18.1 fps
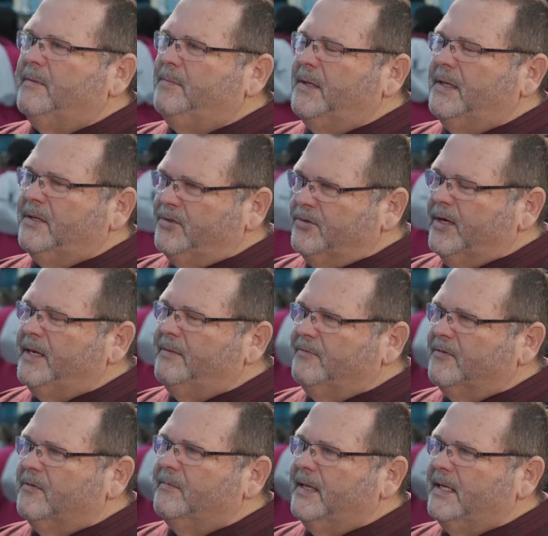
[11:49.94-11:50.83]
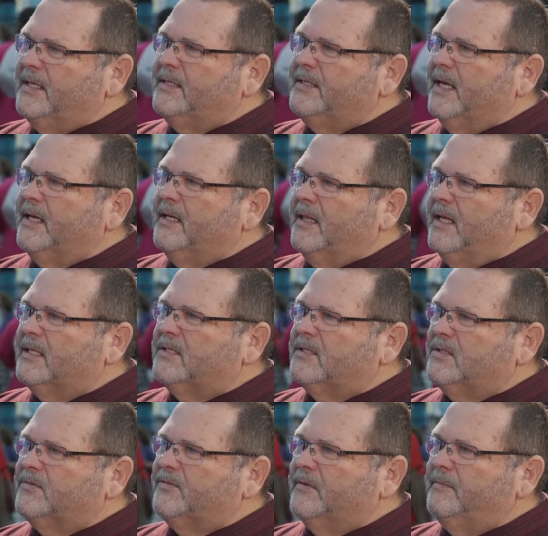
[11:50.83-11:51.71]
it'd be a dream for me to take
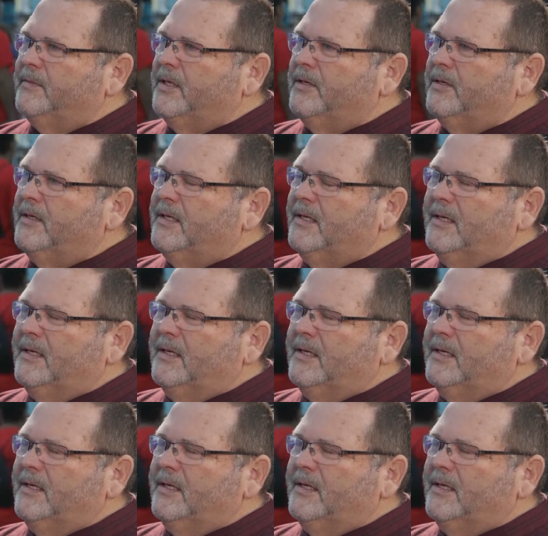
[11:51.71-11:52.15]
lessons from you."